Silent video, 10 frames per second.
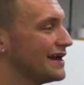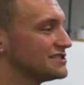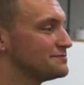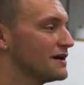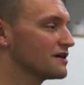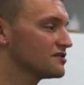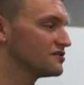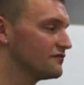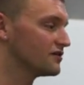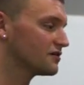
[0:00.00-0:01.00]
hatchback
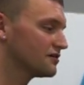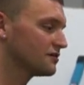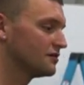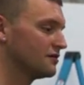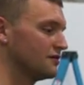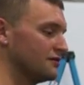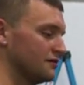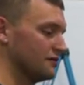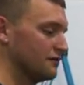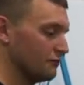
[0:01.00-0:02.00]
Civic
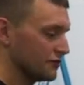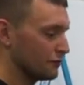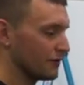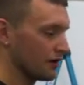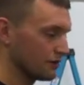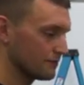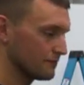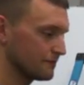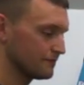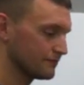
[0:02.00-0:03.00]
with the wing.
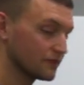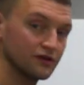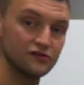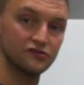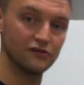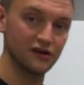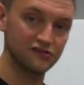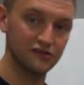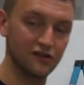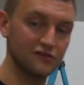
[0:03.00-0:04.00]
See you
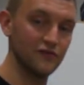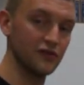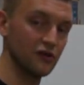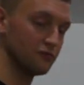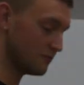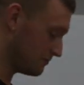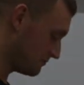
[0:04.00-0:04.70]
guys in the next video.